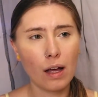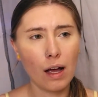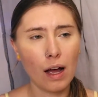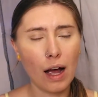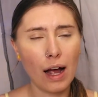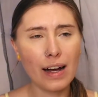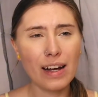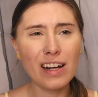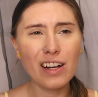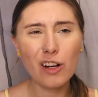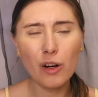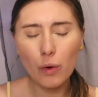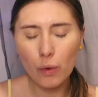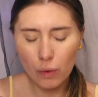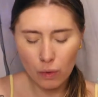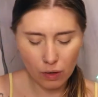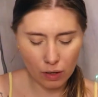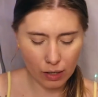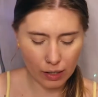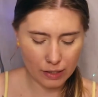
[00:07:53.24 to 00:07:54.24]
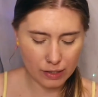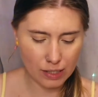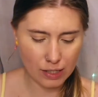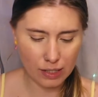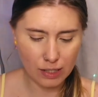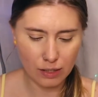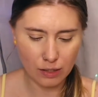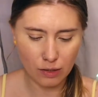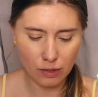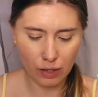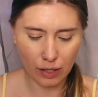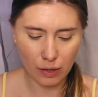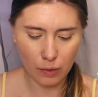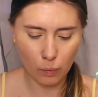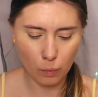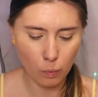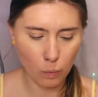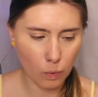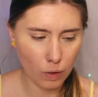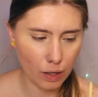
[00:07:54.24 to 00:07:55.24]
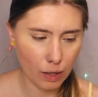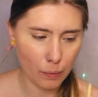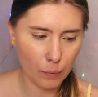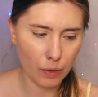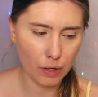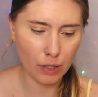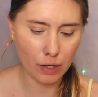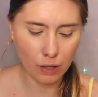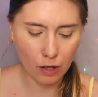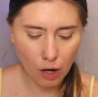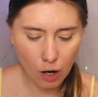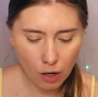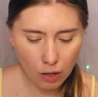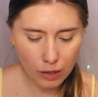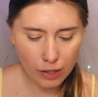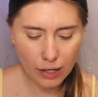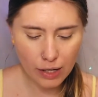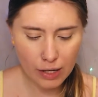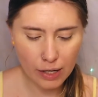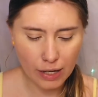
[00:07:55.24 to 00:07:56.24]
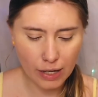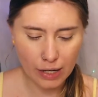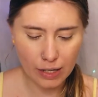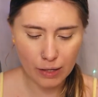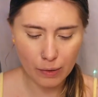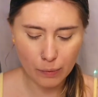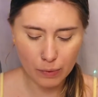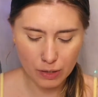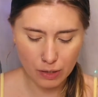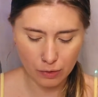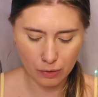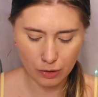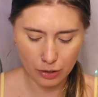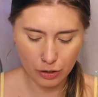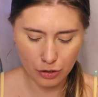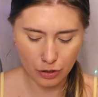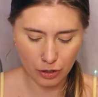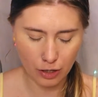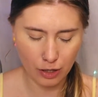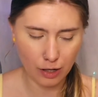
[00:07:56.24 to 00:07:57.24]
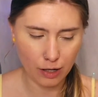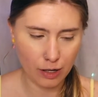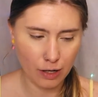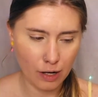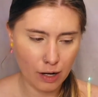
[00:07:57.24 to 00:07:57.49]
I didn't know still like what I wanted to call it. Annie wasn't really sure.